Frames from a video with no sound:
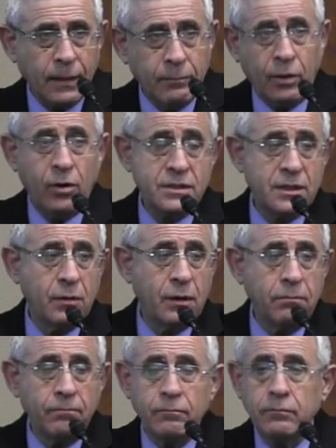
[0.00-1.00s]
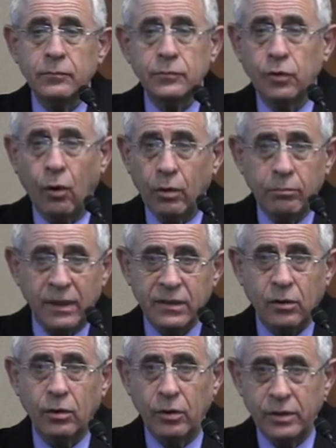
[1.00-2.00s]
because they were drawn by
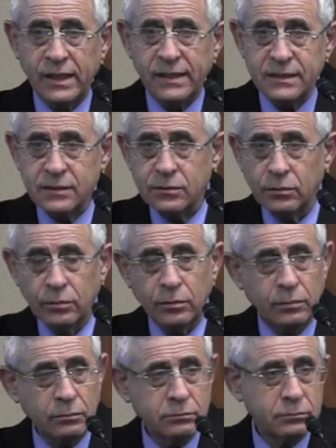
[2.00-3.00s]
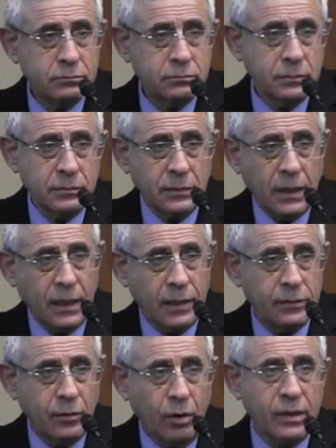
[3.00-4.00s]
the colonialists who
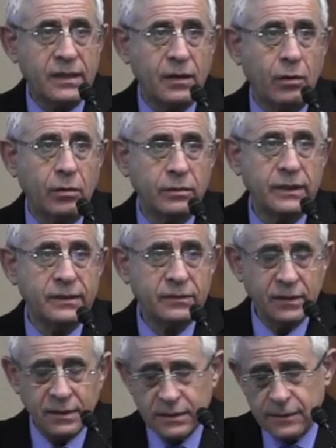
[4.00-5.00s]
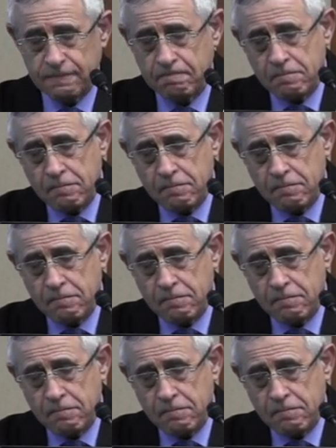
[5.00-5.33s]
had only their own interests.